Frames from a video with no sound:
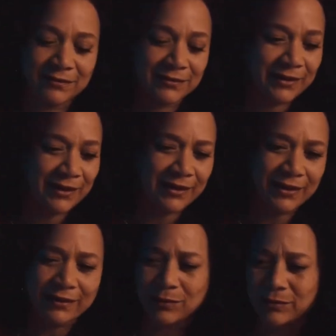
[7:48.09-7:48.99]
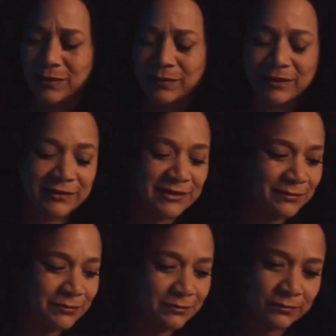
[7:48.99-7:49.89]
Mm.
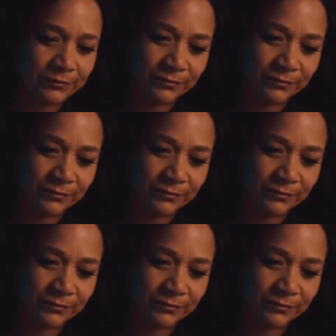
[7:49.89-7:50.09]
Mm.